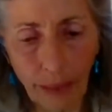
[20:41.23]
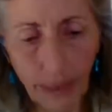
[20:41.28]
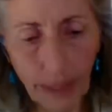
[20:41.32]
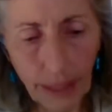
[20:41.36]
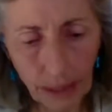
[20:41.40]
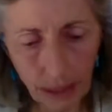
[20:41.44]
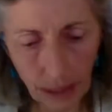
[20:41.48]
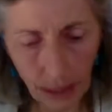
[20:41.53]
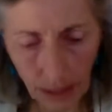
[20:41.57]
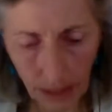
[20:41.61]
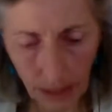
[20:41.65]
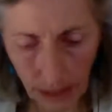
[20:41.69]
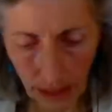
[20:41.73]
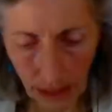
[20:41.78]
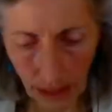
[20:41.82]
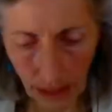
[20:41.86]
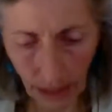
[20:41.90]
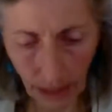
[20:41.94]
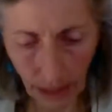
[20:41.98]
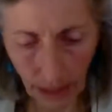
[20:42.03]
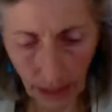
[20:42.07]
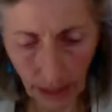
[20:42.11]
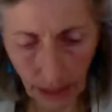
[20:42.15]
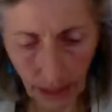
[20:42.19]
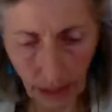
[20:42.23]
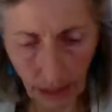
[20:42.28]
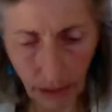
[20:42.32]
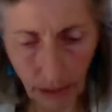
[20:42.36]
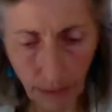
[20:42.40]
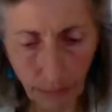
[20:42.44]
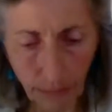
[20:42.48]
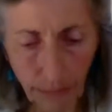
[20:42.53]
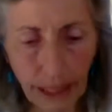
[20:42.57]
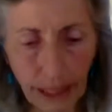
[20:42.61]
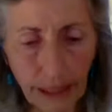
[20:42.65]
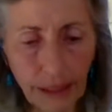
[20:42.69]
This is
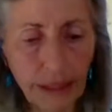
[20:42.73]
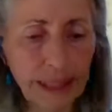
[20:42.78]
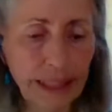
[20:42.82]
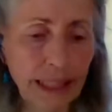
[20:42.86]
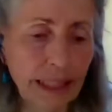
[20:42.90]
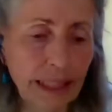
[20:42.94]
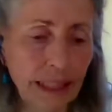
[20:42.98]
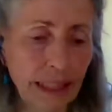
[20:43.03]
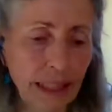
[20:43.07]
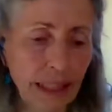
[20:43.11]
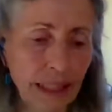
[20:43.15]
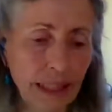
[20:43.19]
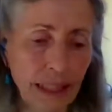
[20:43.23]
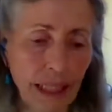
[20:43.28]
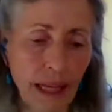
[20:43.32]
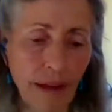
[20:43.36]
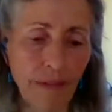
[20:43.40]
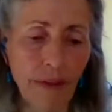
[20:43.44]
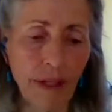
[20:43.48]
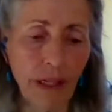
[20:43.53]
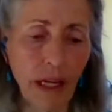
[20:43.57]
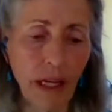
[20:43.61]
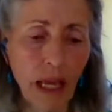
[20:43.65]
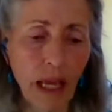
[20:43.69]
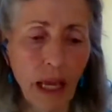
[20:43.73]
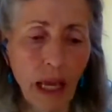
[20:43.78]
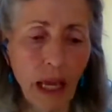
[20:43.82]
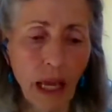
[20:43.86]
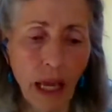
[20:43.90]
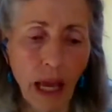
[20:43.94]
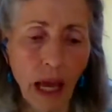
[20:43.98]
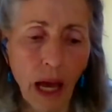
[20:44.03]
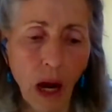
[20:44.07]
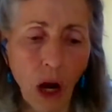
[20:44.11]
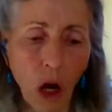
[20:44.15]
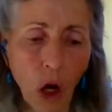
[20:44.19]
on page 67.
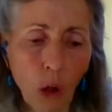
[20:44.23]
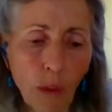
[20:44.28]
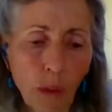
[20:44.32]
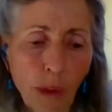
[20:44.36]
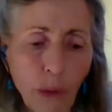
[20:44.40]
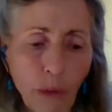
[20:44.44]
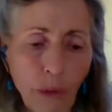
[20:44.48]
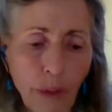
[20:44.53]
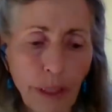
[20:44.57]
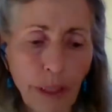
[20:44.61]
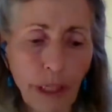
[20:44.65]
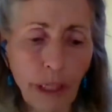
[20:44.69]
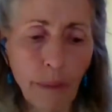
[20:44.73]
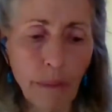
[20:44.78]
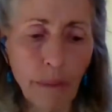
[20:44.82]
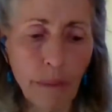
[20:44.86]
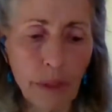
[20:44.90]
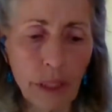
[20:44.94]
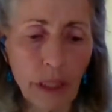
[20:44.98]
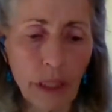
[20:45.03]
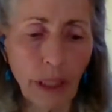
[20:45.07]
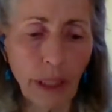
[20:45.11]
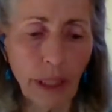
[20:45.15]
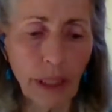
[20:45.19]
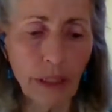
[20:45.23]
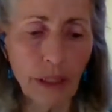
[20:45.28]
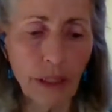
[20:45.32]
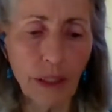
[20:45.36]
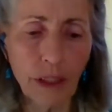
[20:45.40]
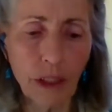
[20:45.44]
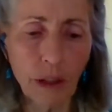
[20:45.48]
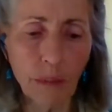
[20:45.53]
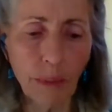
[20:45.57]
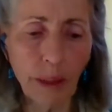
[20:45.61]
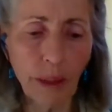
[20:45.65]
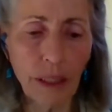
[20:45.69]
Homo Ahimsa is
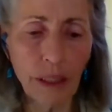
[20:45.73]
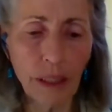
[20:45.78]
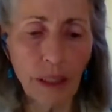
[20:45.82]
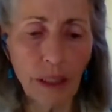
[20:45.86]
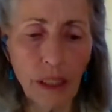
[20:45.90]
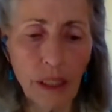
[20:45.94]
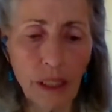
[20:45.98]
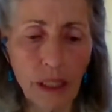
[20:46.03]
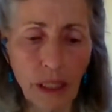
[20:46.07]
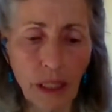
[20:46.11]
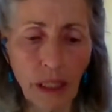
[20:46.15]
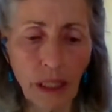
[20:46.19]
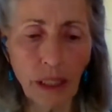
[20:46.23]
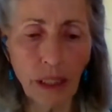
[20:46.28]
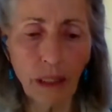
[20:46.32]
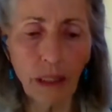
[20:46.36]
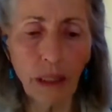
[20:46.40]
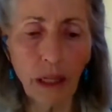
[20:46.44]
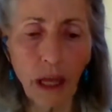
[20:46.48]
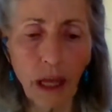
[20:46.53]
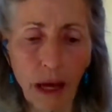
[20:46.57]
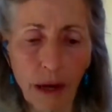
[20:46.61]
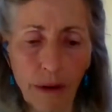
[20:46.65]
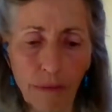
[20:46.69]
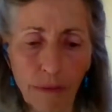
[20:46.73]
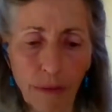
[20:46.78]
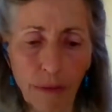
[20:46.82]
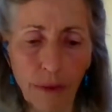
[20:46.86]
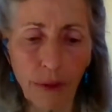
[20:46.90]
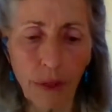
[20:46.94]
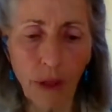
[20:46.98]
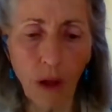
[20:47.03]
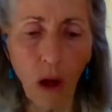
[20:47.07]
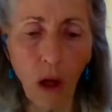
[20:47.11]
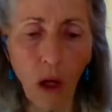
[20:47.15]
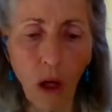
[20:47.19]
a species in love
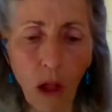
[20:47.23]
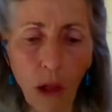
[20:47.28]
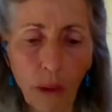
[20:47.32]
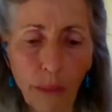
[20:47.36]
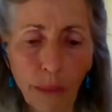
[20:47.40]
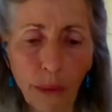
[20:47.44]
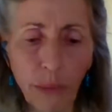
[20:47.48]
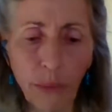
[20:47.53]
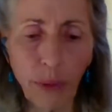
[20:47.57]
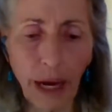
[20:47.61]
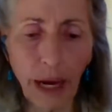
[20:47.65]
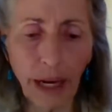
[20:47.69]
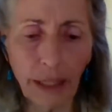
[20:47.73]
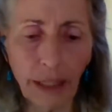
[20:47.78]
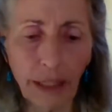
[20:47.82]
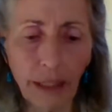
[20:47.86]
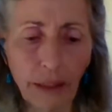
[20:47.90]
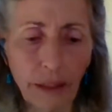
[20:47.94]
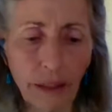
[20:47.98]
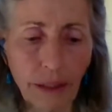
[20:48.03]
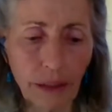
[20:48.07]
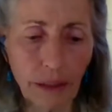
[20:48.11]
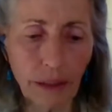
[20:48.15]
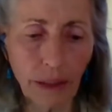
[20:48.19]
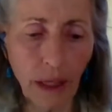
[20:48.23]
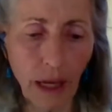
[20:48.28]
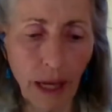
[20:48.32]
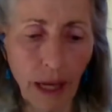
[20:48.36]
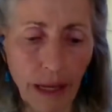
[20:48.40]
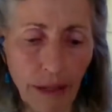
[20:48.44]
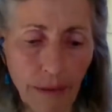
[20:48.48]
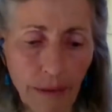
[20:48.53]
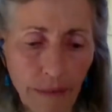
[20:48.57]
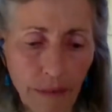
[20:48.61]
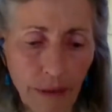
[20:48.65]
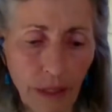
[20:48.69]
with all miraculous
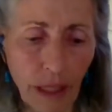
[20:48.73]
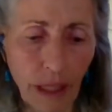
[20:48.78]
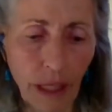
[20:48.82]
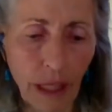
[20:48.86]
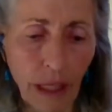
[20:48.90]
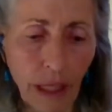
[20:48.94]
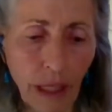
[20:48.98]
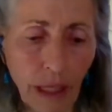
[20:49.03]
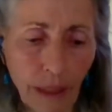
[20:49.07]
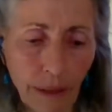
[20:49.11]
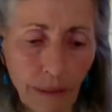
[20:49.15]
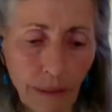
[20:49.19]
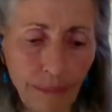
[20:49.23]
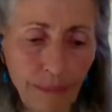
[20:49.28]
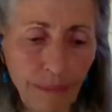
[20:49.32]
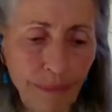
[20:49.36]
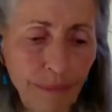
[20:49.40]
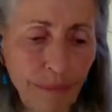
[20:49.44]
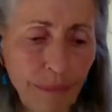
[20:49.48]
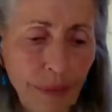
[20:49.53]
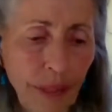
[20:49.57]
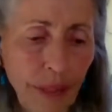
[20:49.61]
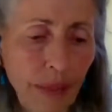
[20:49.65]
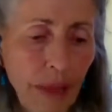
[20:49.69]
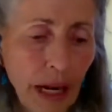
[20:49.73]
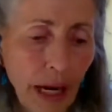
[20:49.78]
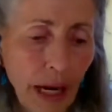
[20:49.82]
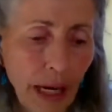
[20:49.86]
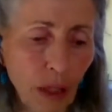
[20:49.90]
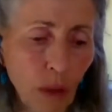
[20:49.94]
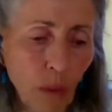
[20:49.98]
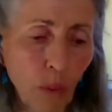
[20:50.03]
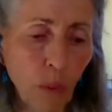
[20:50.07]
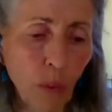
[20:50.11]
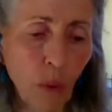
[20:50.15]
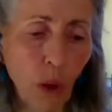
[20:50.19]
life. And then
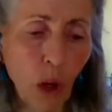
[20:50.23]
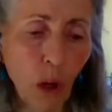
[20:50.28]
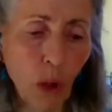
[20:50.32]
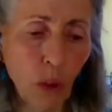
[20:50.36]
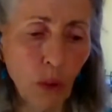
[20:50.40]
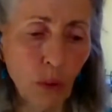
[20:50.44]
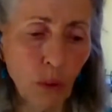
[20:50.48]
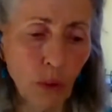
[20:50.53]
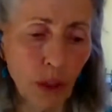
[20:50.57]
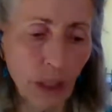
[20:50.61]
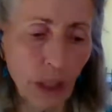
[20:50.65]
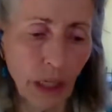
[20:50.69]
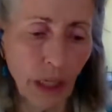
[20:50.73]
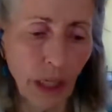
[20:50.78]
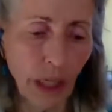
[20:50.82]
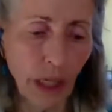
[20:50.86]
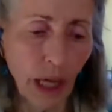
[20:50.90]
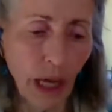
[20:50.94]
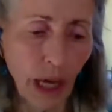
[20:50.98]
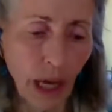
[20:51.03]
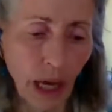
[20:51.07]
I quote